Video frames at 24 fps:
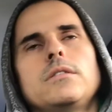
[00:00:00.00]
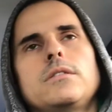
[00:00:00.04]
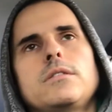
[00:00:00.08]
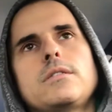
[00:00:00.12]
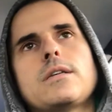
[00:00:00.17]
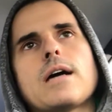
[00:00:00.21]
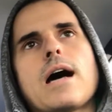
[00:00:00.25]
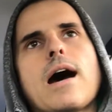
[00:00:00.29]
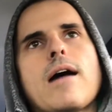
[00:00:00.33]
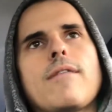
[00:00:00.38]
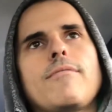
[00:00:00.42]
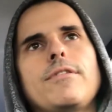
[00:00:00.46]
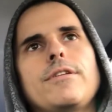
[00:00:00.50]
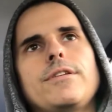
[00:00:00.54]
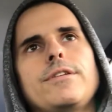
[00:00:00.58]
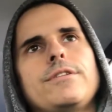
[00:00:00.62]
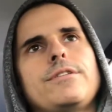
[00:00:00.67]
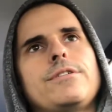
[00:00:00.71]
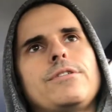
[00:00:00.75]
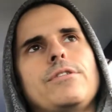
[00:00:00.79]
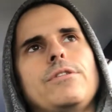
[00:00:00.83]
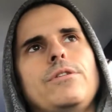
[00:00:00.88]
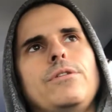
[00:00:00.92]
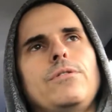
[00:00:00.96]
dive
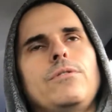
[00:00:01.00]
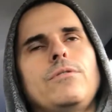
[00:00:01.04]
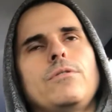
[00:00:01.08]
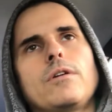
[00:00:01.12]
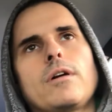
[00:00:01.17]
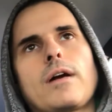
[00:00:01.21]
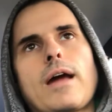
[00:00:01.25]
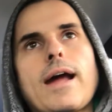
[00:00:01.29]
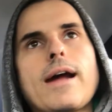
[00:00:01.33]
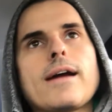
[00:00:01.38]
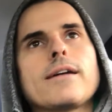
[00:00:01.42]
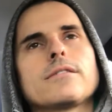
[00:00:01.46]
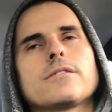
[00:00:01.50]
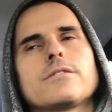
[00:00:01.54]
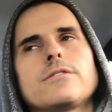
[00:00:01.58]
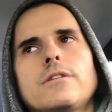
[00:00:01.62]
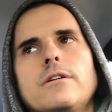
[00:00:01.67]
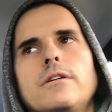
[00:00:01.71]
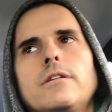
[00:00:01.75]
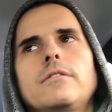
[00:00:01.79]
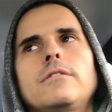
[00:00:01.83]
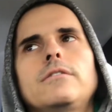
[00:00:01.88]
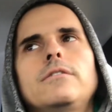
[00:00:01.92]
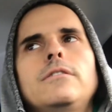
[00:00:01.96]
into the
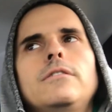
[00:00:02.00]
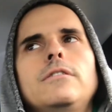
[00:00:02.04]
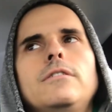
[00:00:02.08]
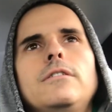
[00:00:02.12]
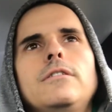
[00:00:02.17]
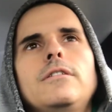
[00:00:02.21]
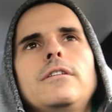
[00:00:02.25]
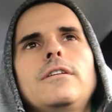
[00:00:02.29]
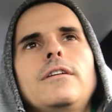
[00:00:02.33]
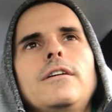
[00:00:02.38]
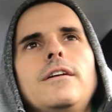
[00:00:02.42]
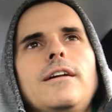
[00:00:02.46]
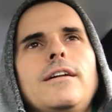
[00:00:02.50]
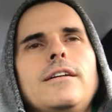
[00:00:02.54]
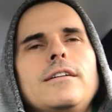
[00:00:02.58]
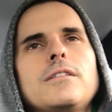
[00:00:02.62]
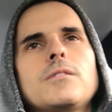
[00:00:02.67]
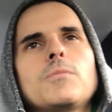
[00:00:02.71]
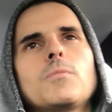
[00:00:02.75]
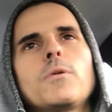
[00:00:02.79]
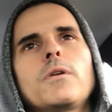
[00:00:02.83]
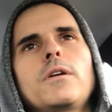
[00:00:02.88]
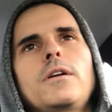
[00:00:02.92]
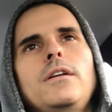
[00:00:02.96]
answer. And
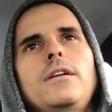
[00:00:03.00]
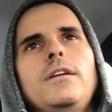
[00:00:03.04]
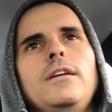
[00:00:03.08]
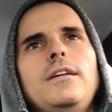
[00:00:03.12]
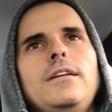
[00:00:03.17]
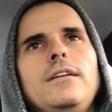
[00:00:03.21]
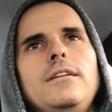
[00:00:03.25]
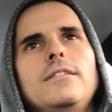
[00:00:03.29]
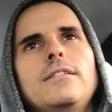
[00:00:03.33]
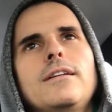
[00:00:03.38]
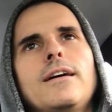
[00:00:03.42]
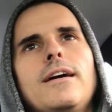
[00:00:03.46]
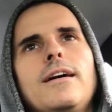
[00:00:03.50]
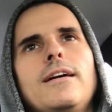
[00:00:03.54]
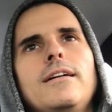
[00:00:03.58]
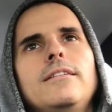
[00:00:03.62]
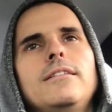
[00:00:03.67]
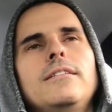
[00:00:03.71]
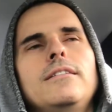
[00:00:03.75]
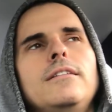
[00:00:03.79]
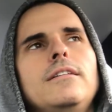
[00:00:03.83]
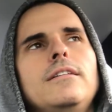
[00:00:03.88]
it's pretty neat that